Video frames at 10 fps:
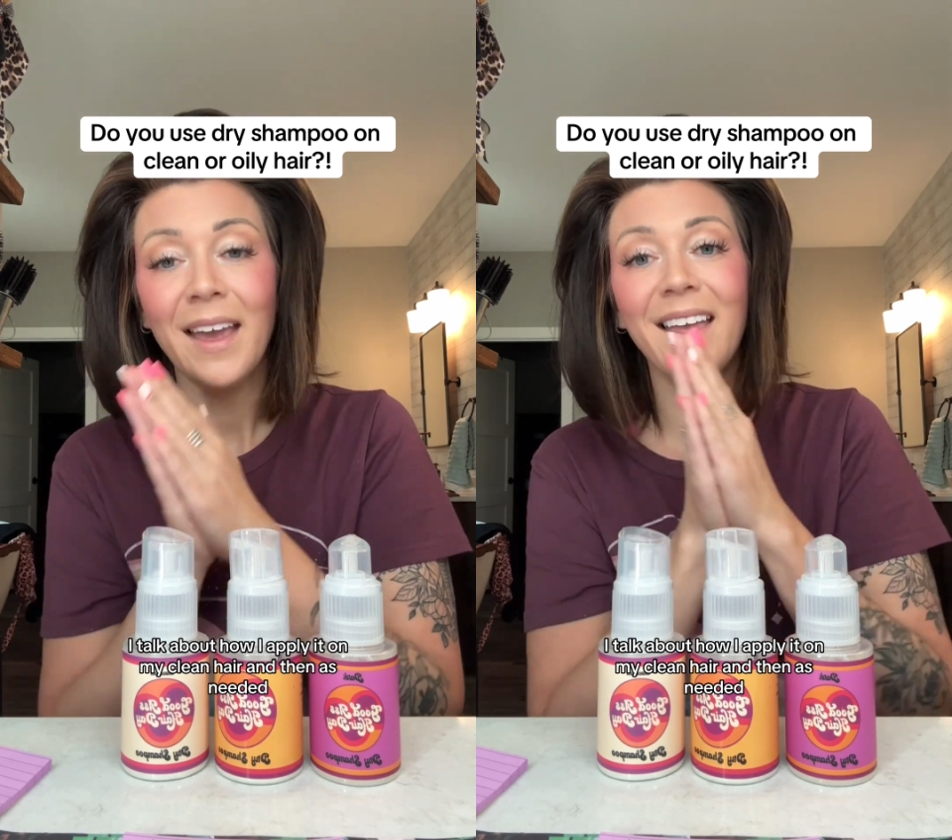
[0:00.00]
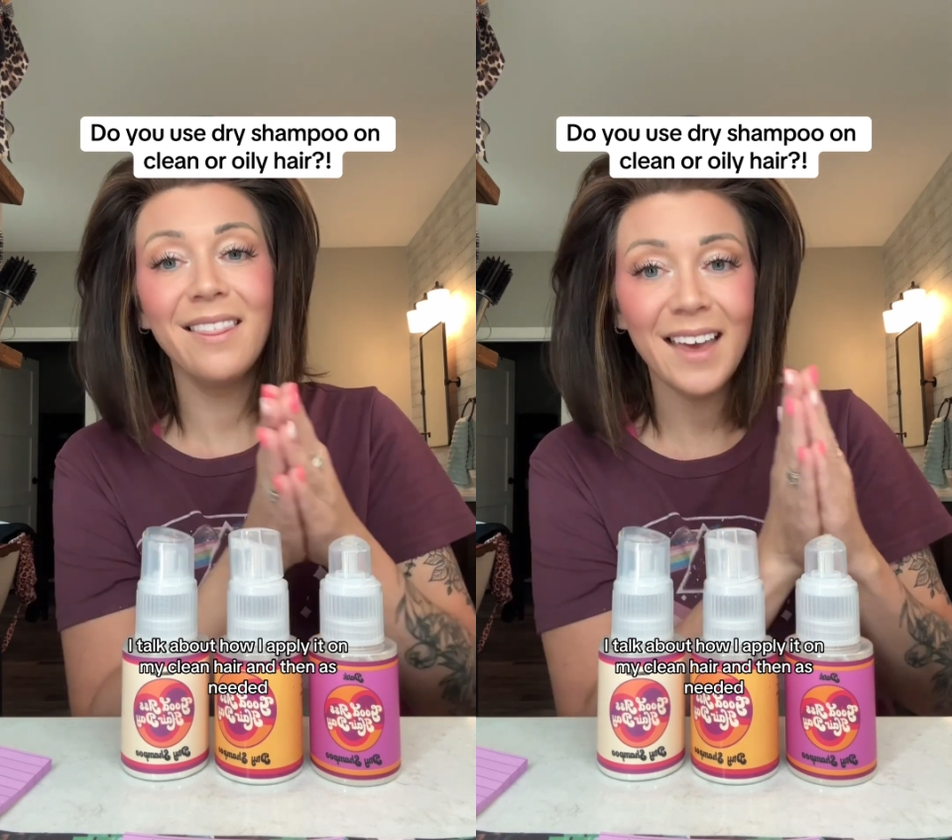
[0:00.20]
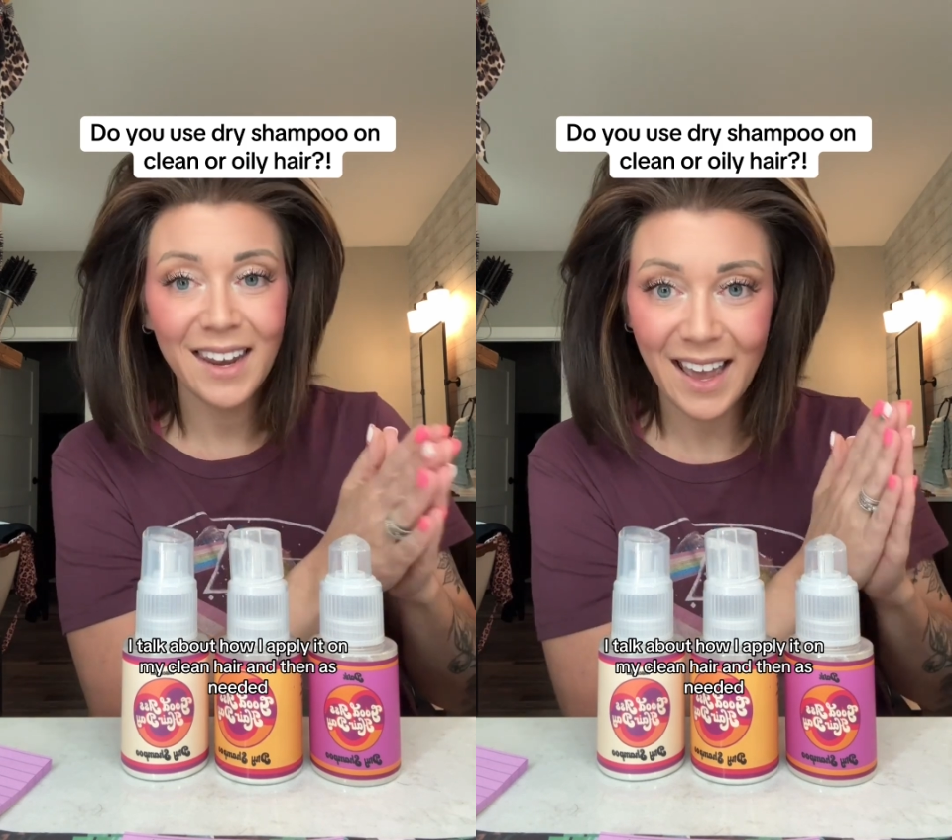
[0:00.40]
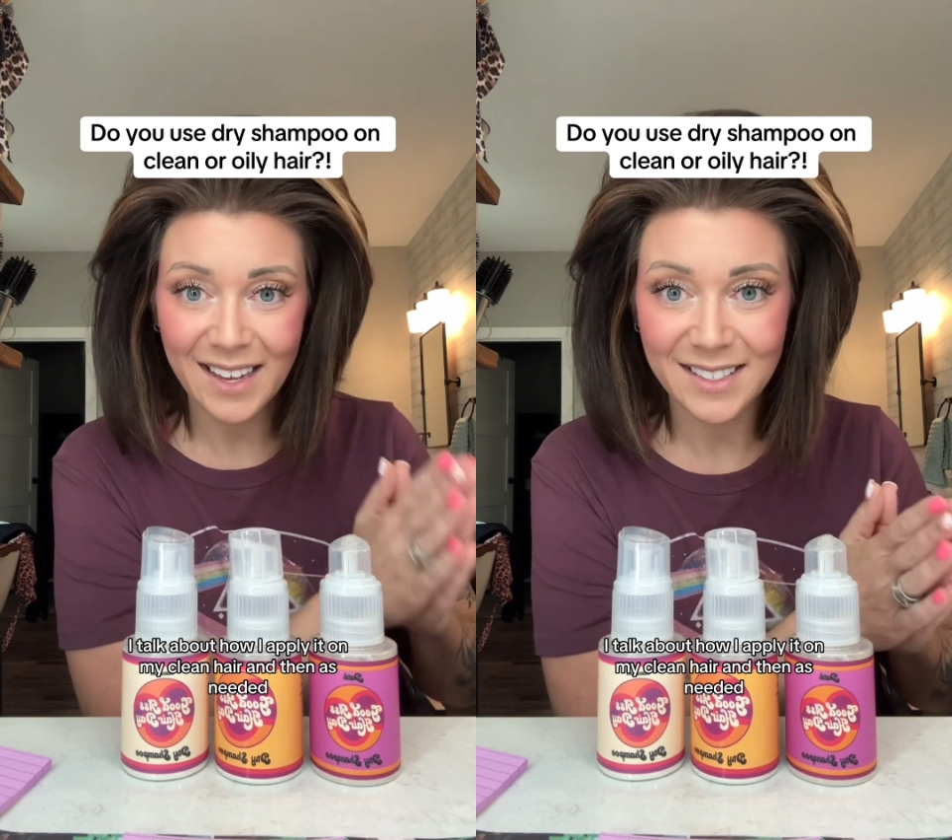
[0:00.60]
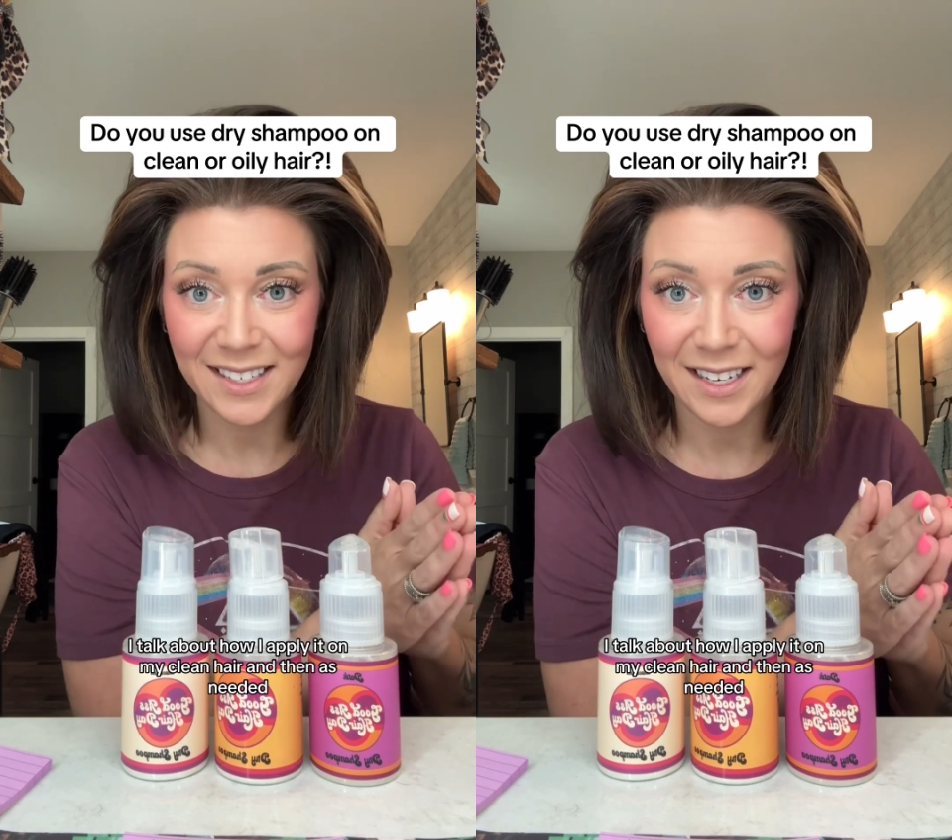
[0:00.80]
and then
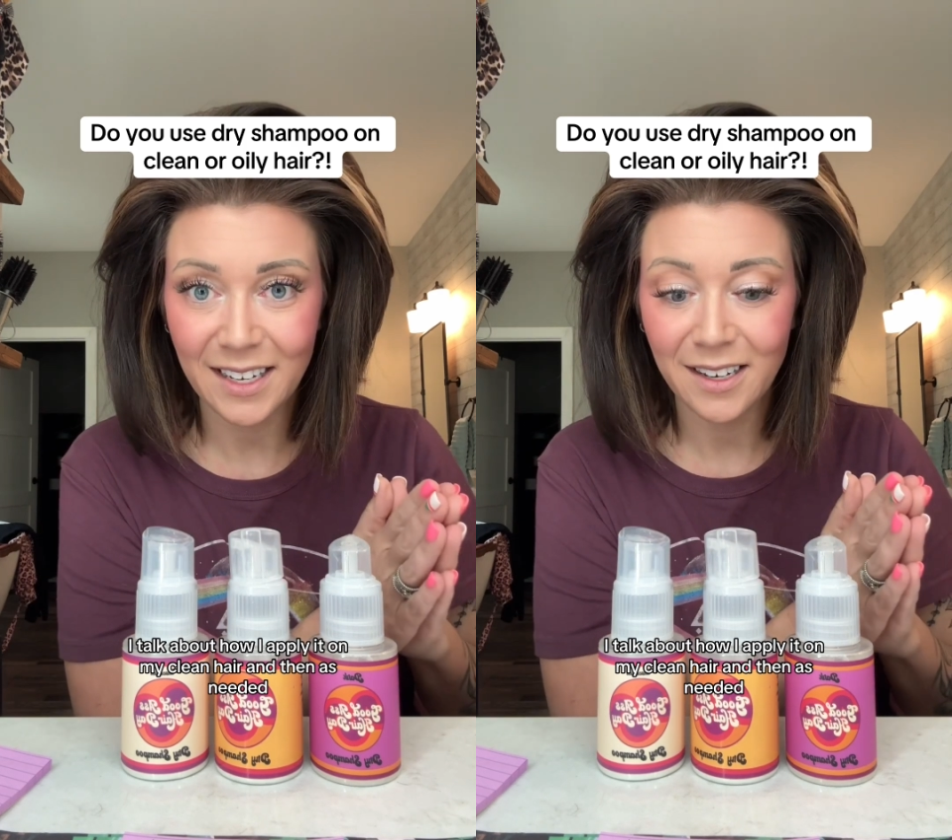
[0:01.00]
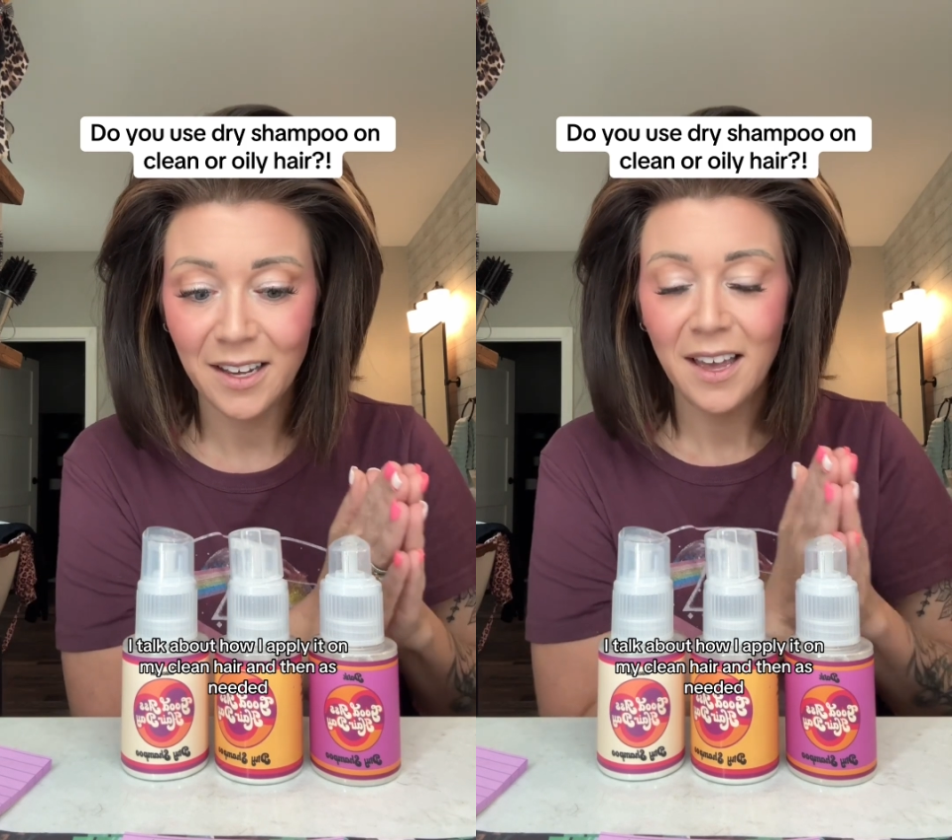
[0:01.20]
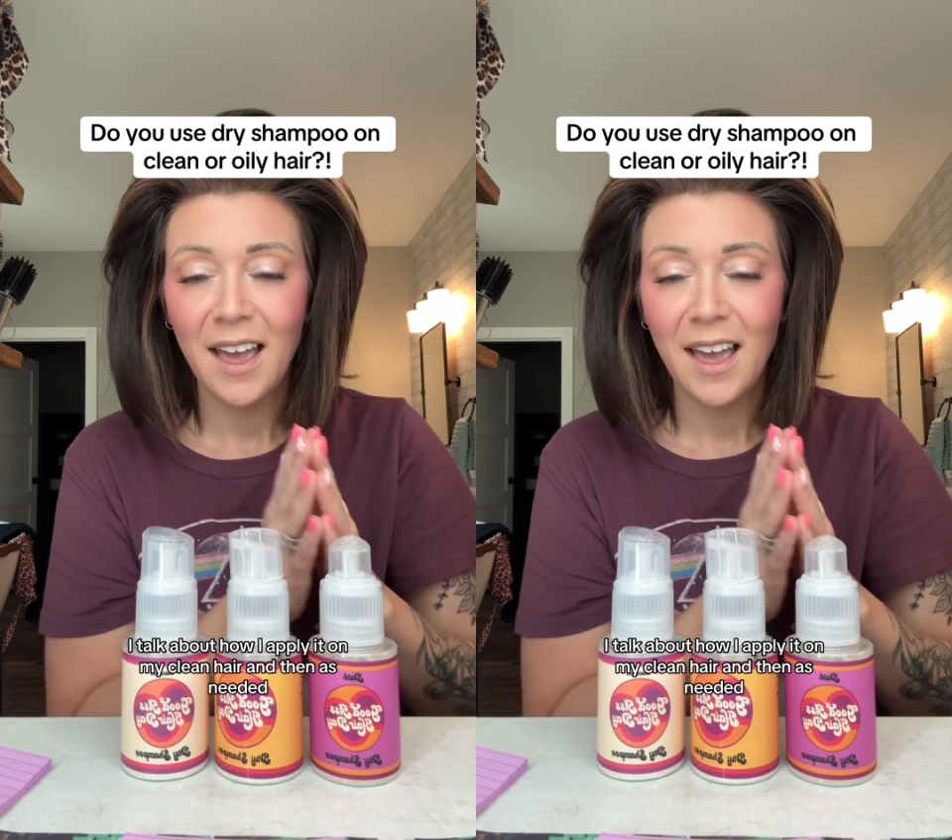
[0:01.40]
as needed.